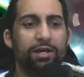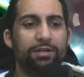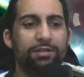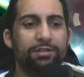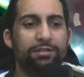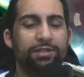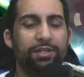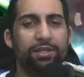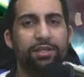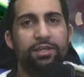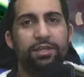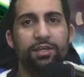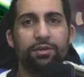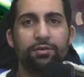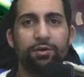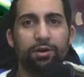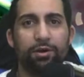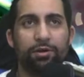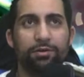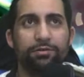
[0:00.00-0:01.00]
the
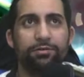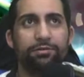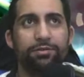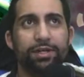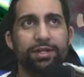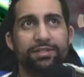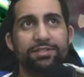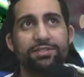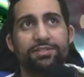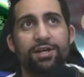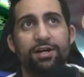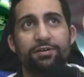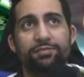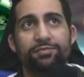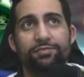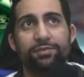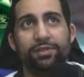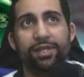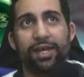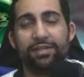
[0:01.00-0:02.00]
hero
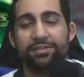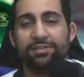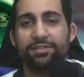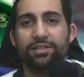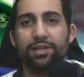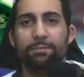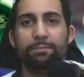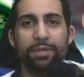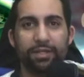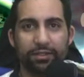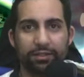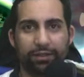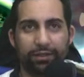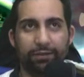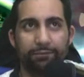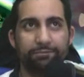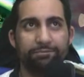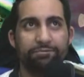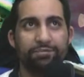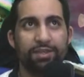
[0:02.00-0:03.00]
itself gets the ability,
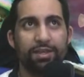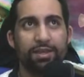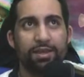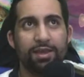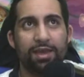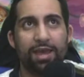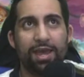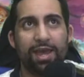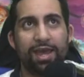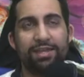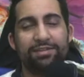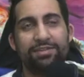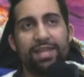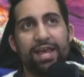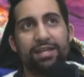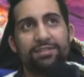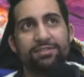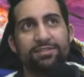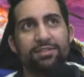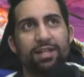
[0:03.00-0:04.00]
and
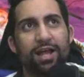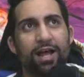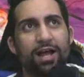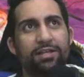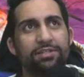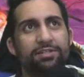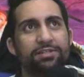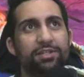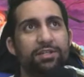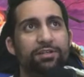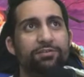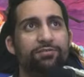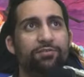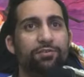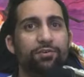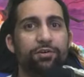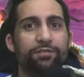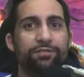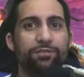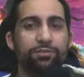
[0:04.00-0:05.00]
that's lasting
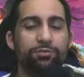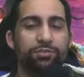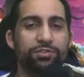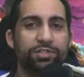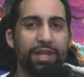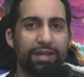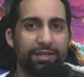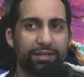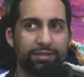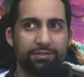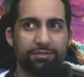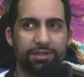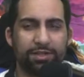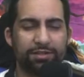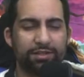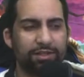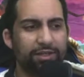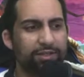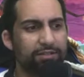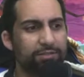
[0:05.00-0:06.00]
for a few seconds. I
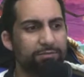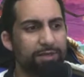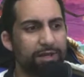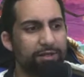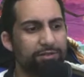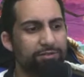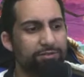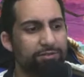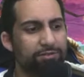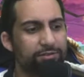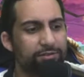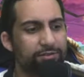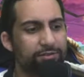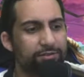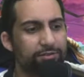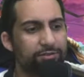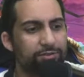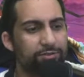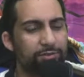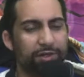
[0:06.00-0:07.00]
think it's about
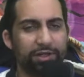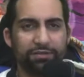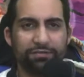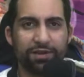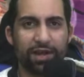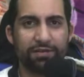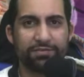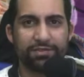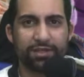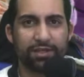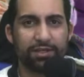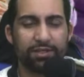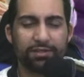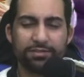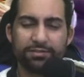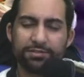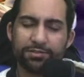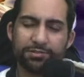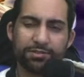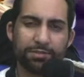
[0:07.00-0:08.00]
25
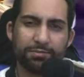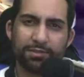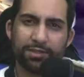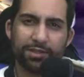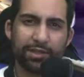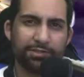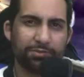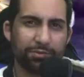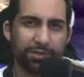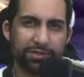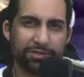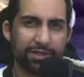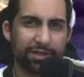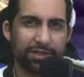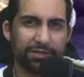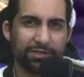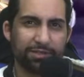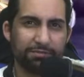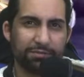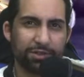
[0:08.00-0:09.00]
seconds or something like 20
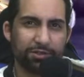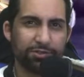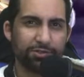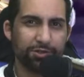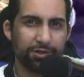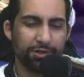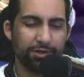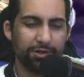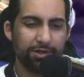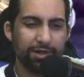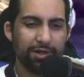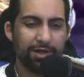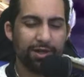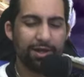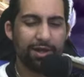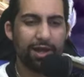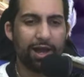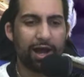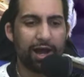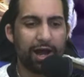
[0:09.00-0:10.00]
seconds, I'm not sure.
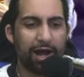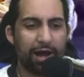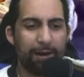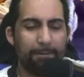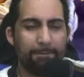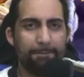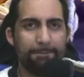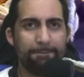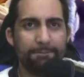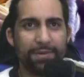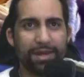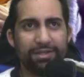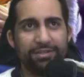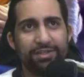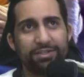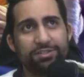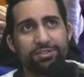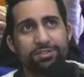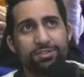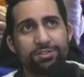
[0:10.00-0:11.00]
And
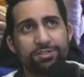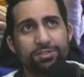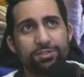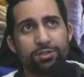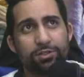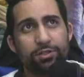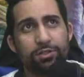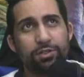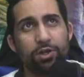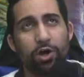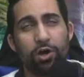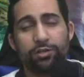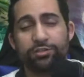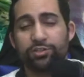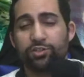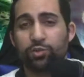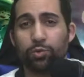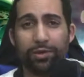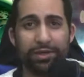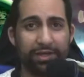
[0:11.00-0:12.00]
this costs
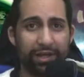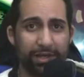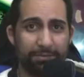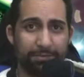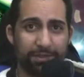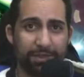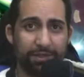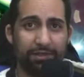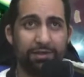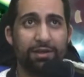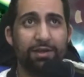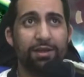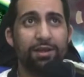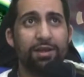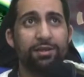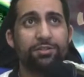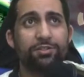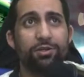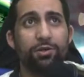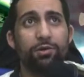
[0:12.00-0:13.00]
20 AP.
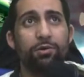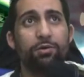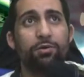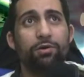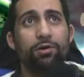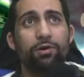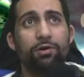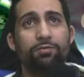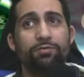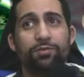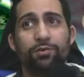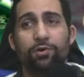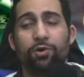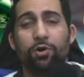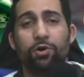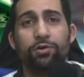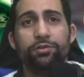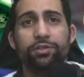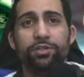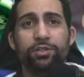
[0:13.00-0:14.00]
So for
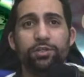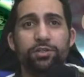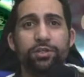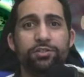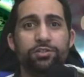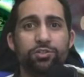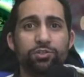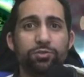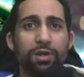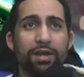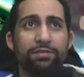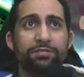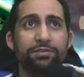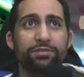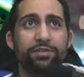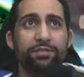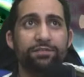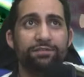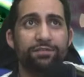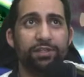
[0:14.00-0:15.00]
all the units you have on
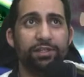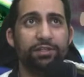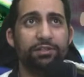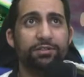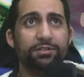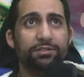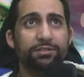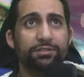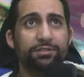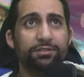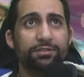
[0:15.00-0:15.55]
the field,